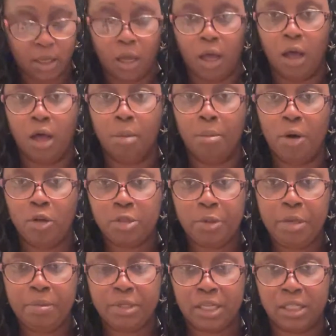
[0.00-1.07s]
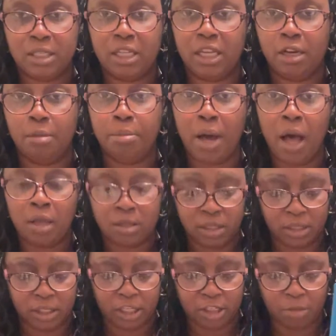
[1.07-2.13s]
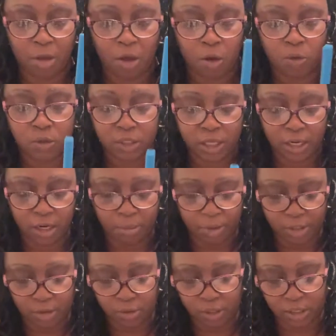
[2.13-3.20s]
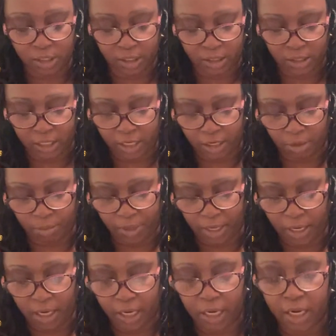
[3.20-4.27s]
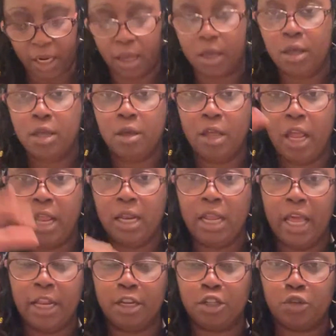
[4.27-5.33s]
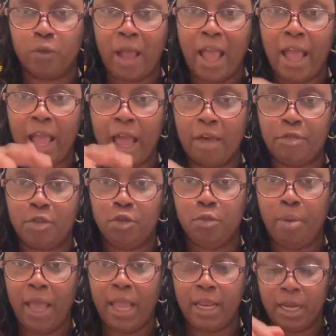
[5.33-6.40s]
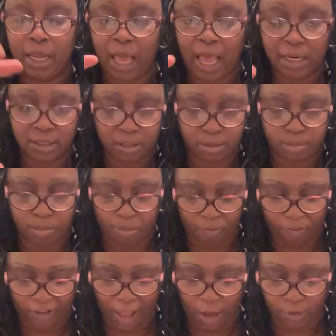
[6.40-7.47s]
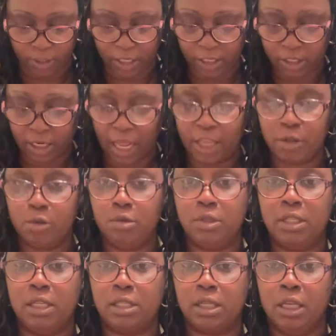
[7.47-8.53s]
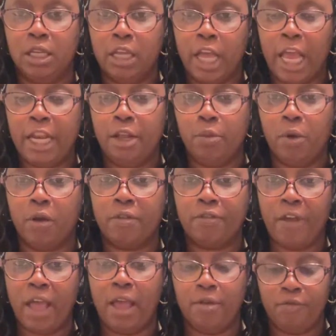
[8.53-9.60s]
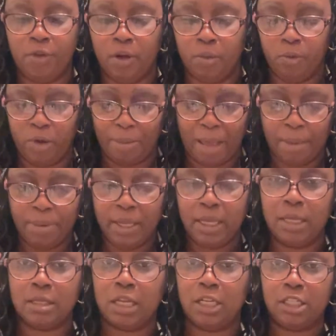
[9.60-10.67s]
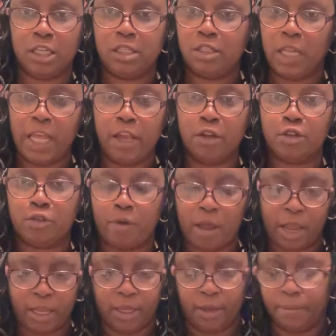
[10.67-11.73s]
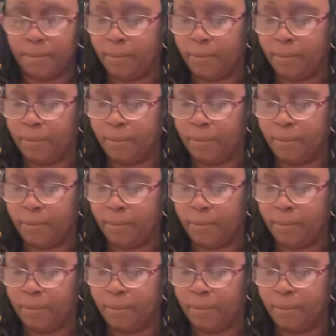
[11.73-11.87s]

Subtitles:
Most people just get a box and stick some holes in it, but you can just stick your pen in it and let it dry after you paint it. I just found this and I used this, and it worked fine for when my pens are just air drying.